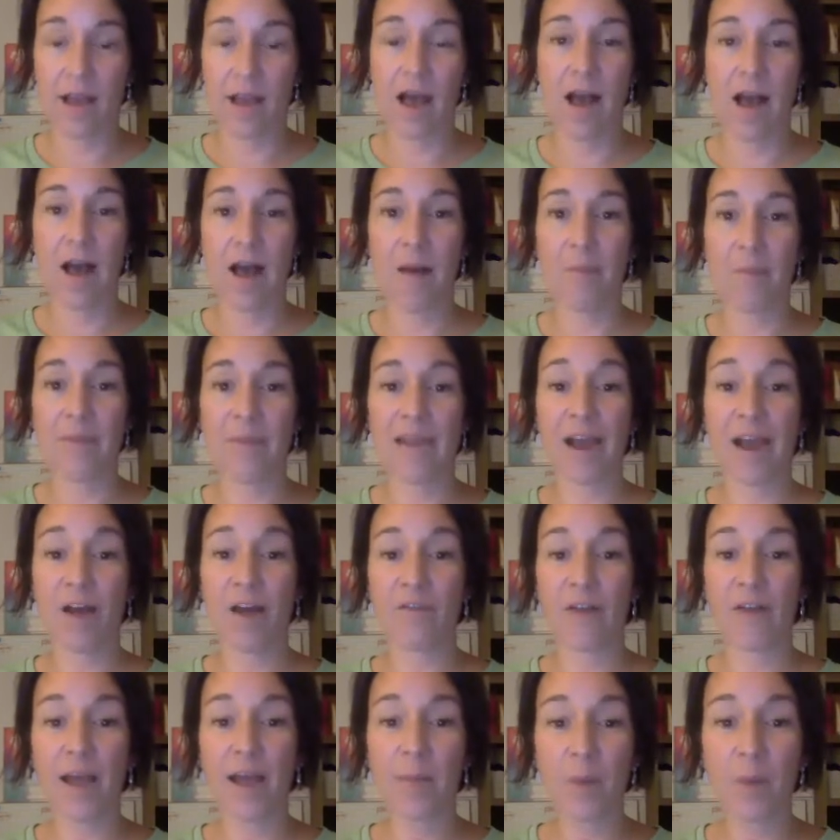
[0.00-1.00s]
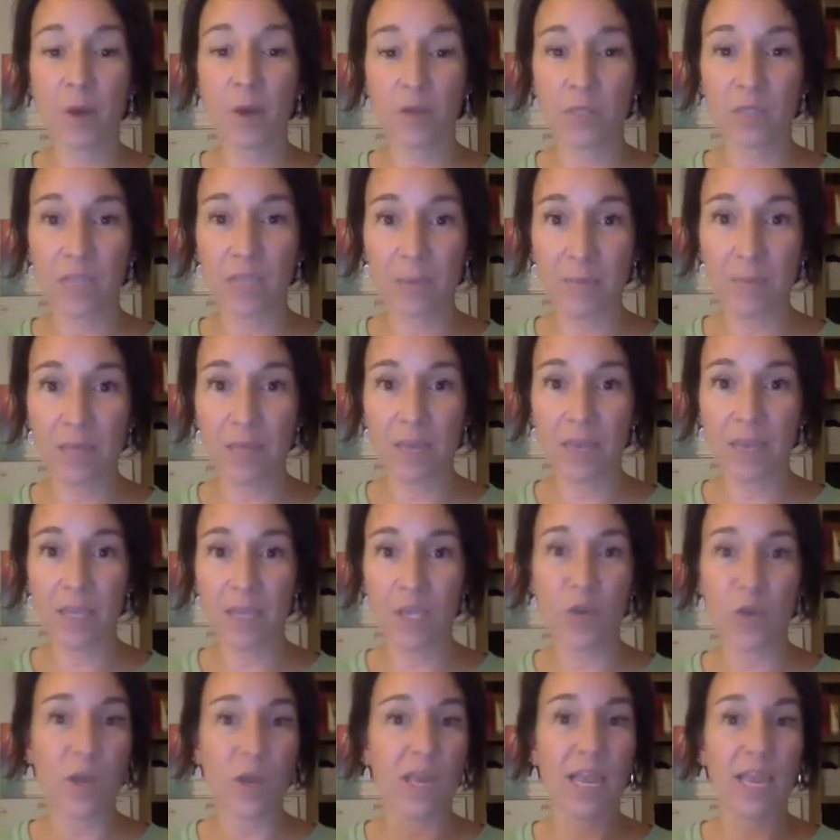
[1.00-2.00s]
Now, if I post something,
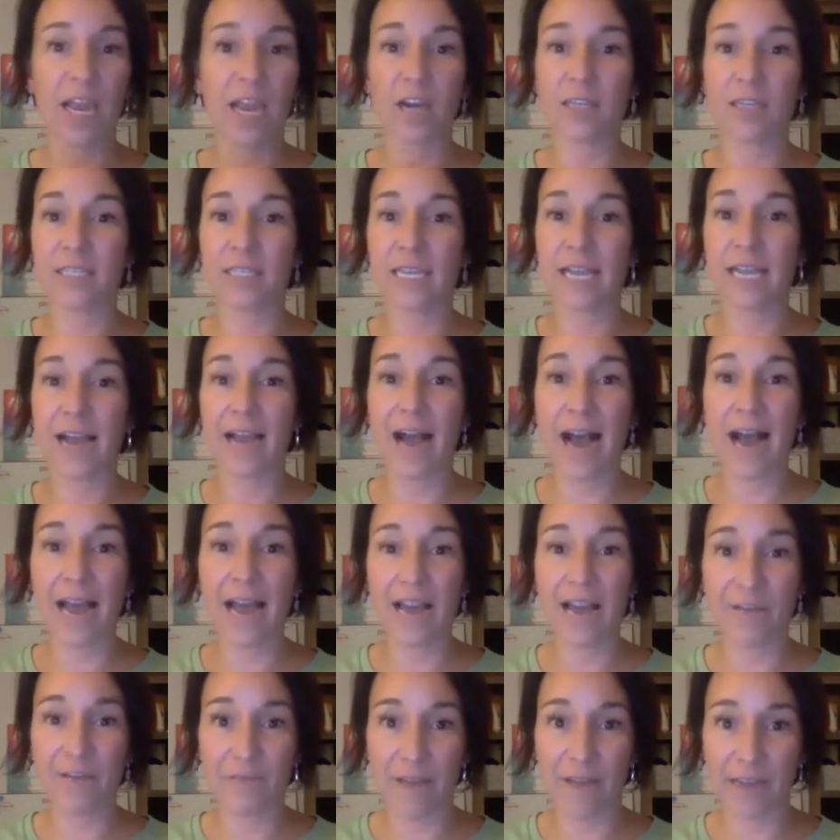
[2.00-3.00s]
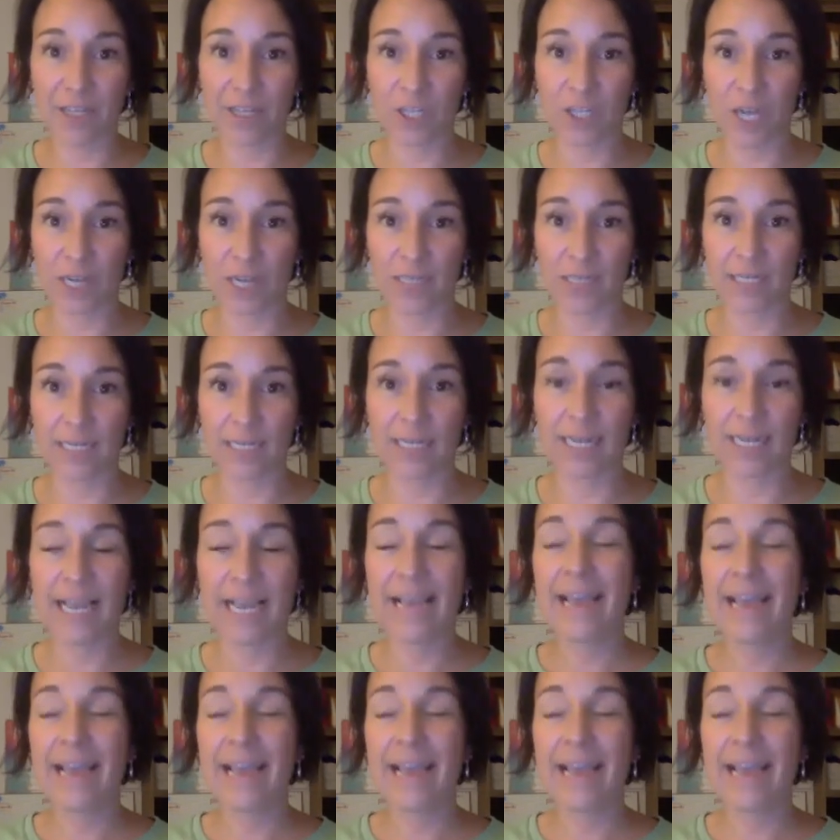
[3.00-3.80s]
you can guarantee I have fact checked it.